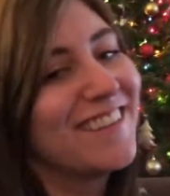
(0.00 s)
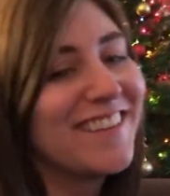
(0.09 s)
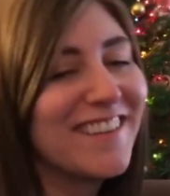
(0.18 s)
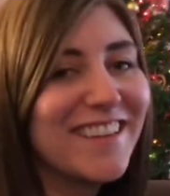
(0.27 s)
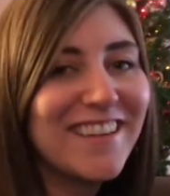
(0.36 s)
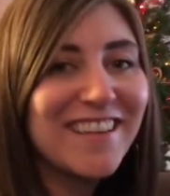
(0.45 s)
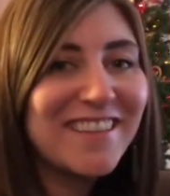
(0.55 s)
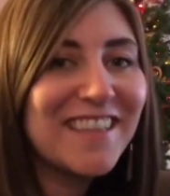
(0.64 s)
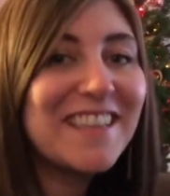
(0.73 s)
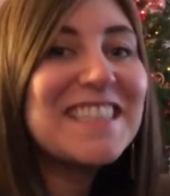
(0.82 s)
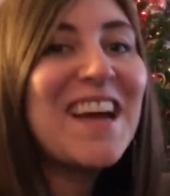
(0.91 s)

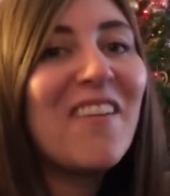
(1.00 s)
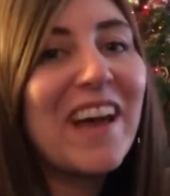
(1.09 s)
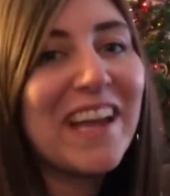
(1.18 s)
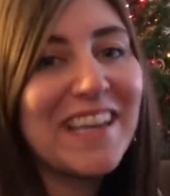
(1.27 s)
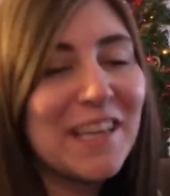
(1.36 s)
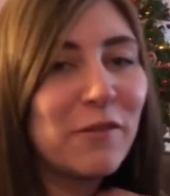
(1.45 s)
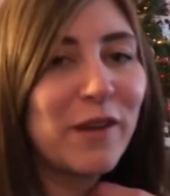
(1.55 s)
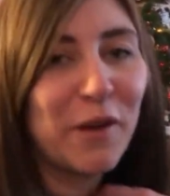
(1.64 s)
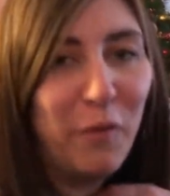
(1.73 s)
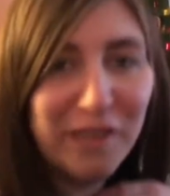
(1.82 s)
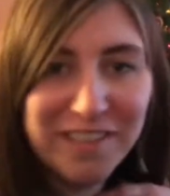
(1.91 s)
Yeah. That's how I get
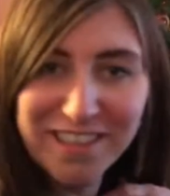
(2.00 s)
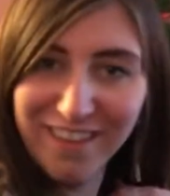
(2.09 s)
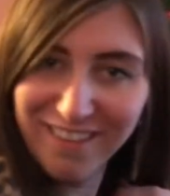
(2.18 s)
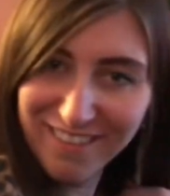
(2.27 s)
what I want.